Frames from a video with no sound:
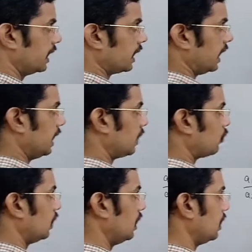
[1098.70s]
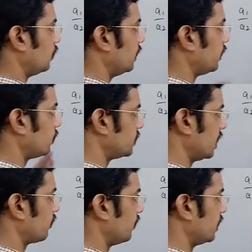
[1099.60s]
they are equal, you need to
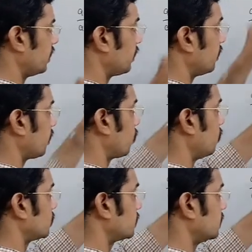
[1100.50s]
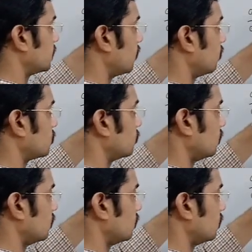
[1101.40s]
check whether the constants are also,